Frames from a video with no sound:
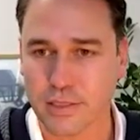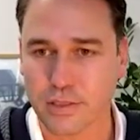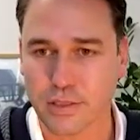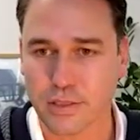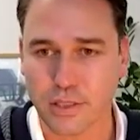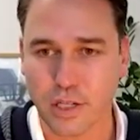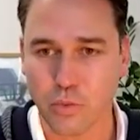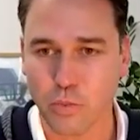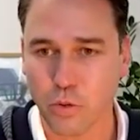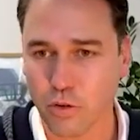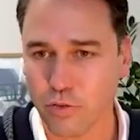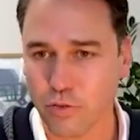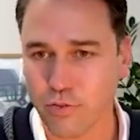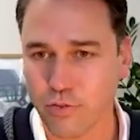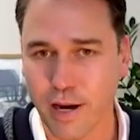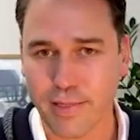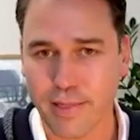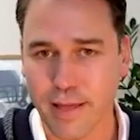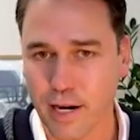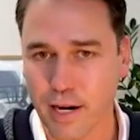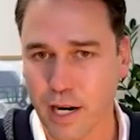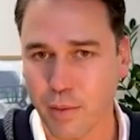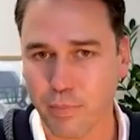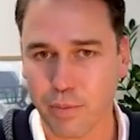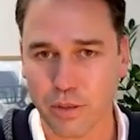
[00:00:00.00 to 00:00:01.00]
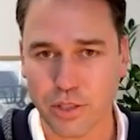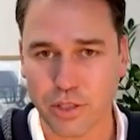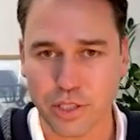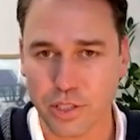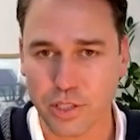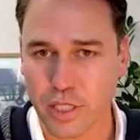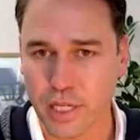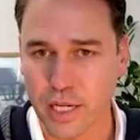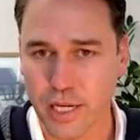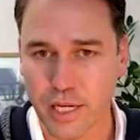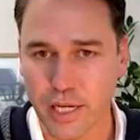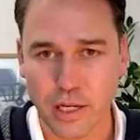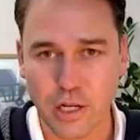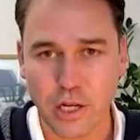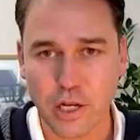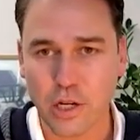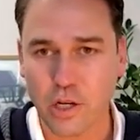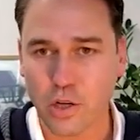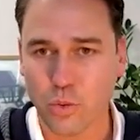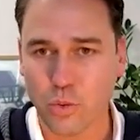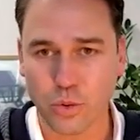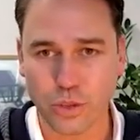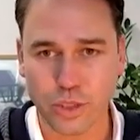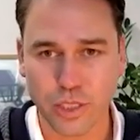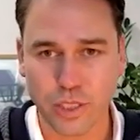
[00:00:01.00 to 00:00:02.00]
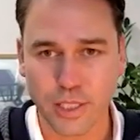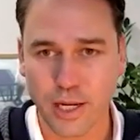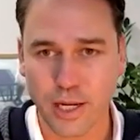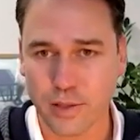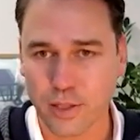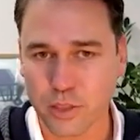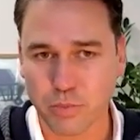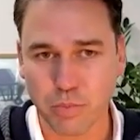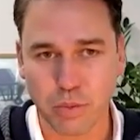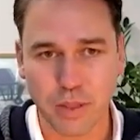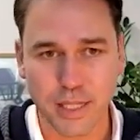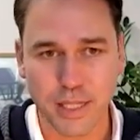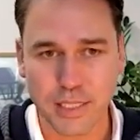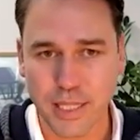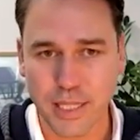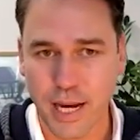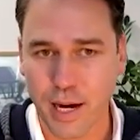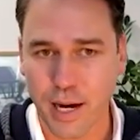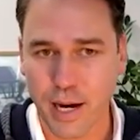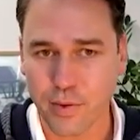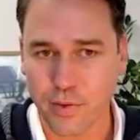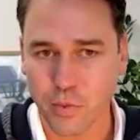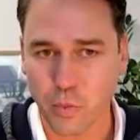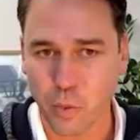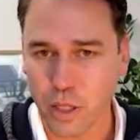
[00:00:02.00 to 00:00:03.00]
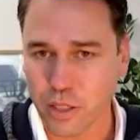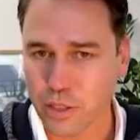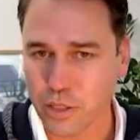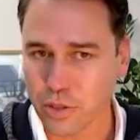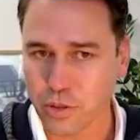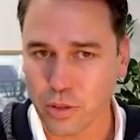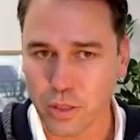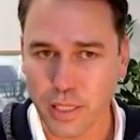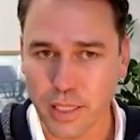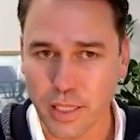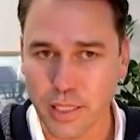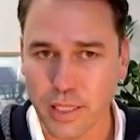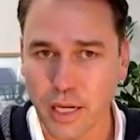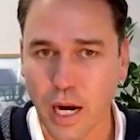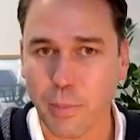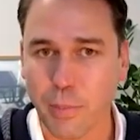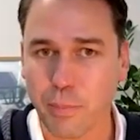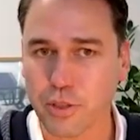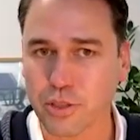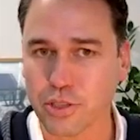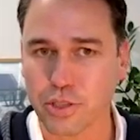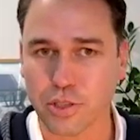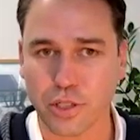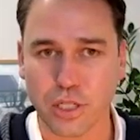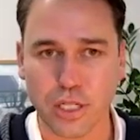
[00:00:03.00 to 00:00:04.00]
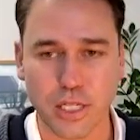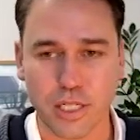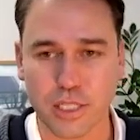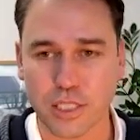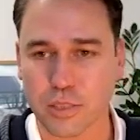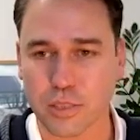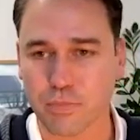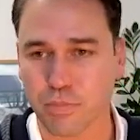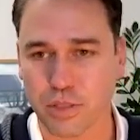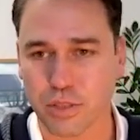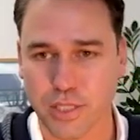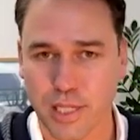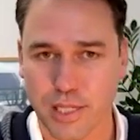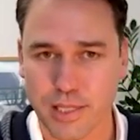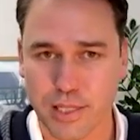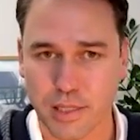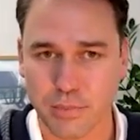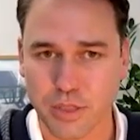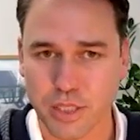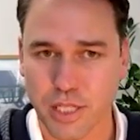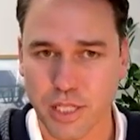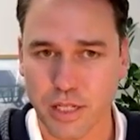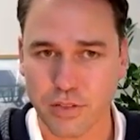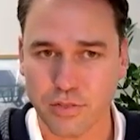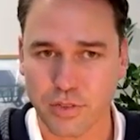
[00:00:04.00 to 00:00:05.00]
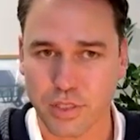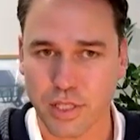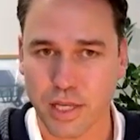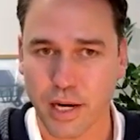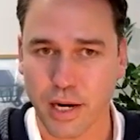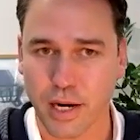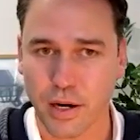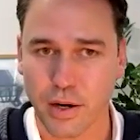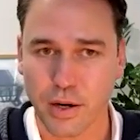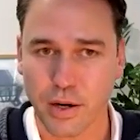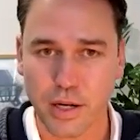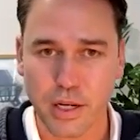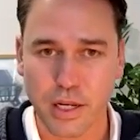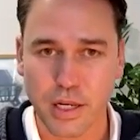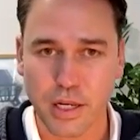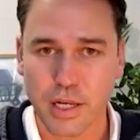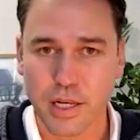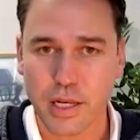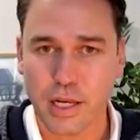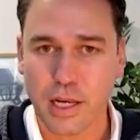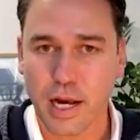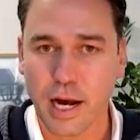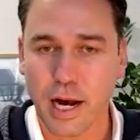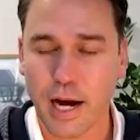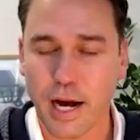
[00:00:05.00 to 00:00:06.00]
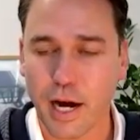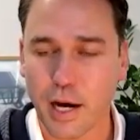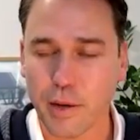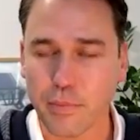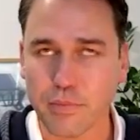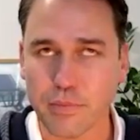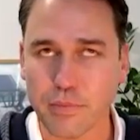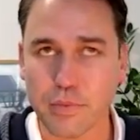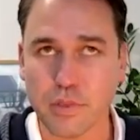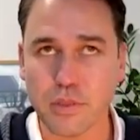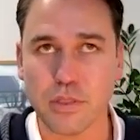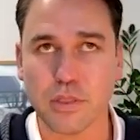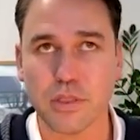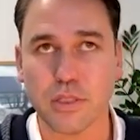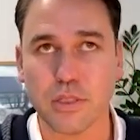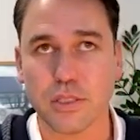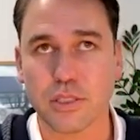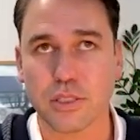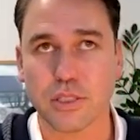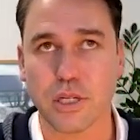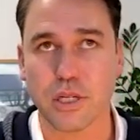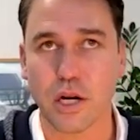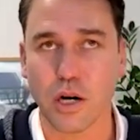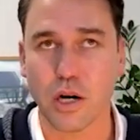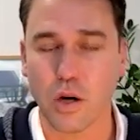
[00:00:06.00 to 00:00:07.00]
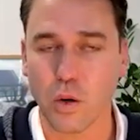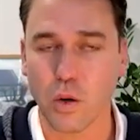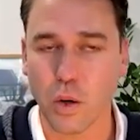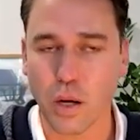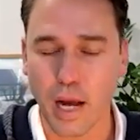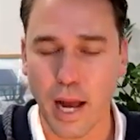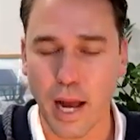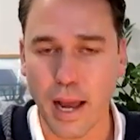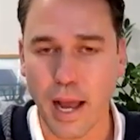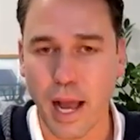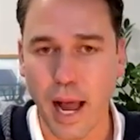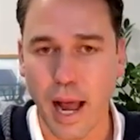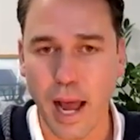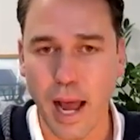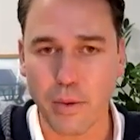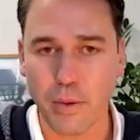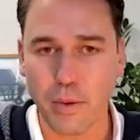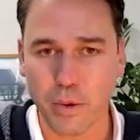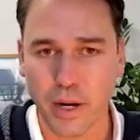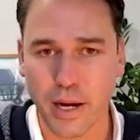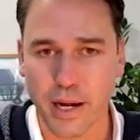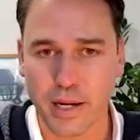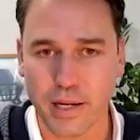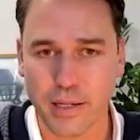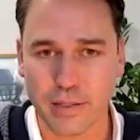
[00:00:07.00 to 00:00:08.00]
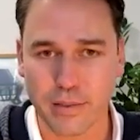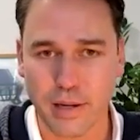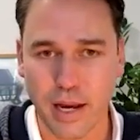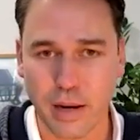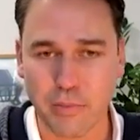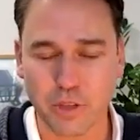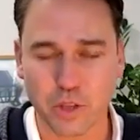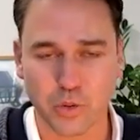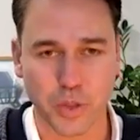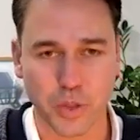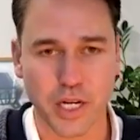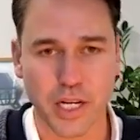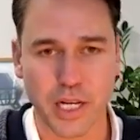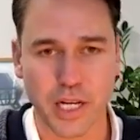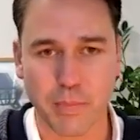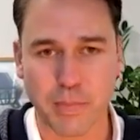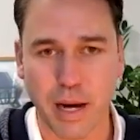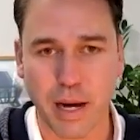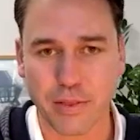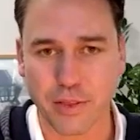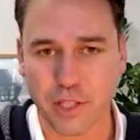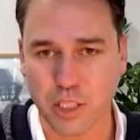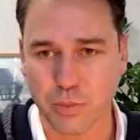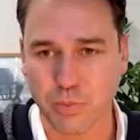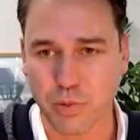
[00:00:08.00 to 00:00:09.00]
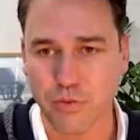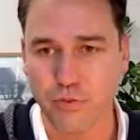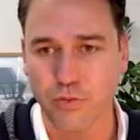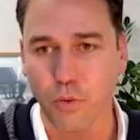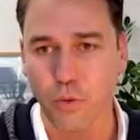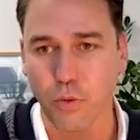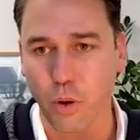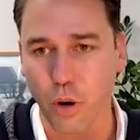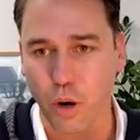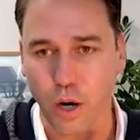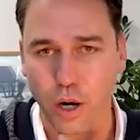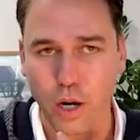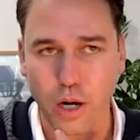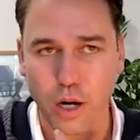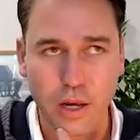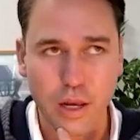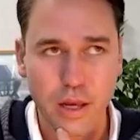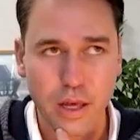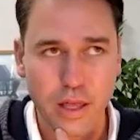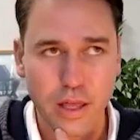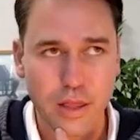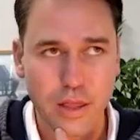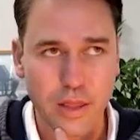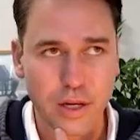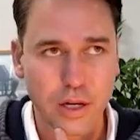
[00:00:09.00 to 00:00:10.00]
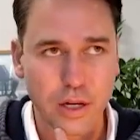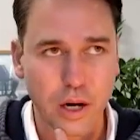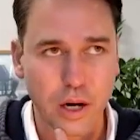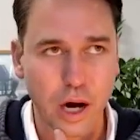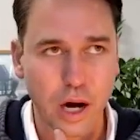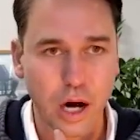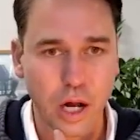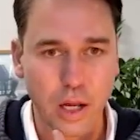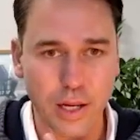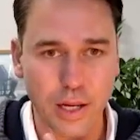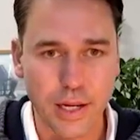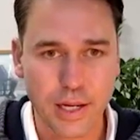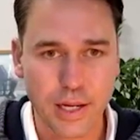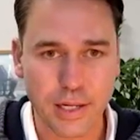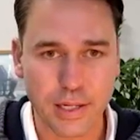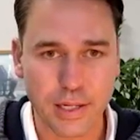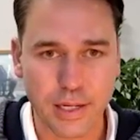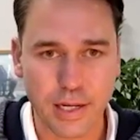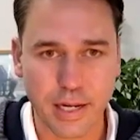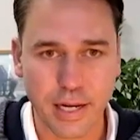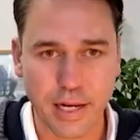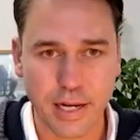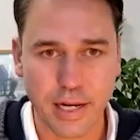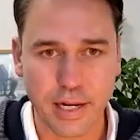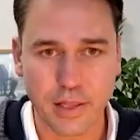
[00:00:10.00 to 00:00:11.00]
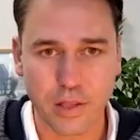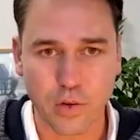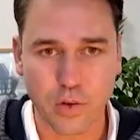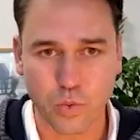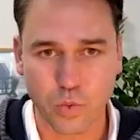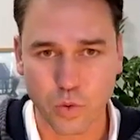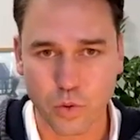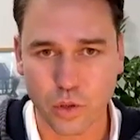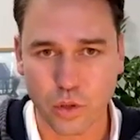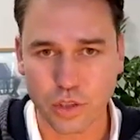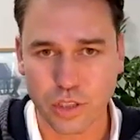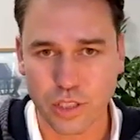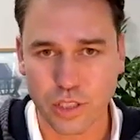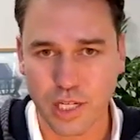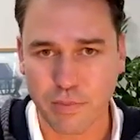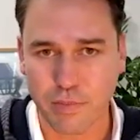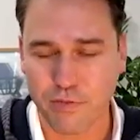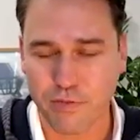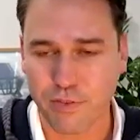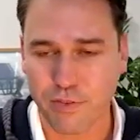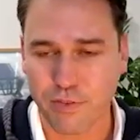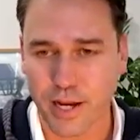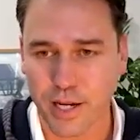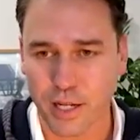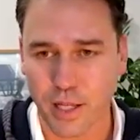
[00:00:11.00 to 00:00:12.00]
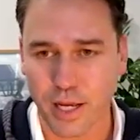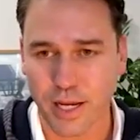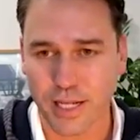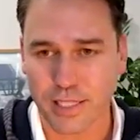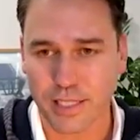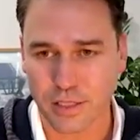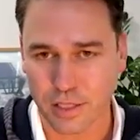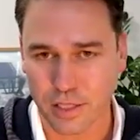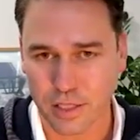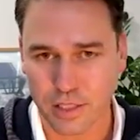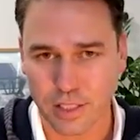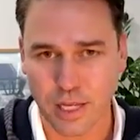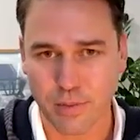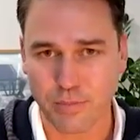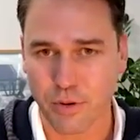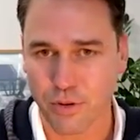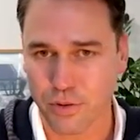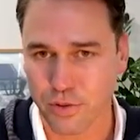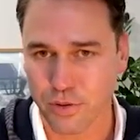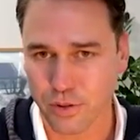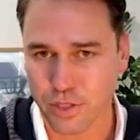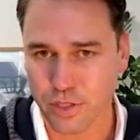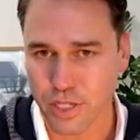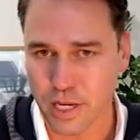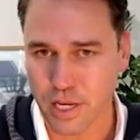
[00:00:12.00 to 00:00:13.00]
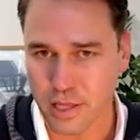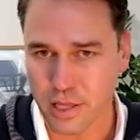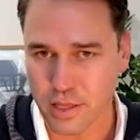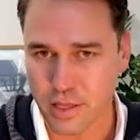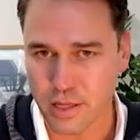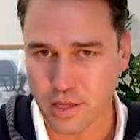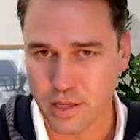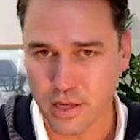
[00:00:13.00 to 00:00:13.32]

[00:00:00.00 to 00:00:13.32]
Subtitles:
So we'll find that opportunity. We'll see how this plays out and what new lead opportunities present themselves there. So I was reading about this before the call, and the rule is going to be finalized on December 13th.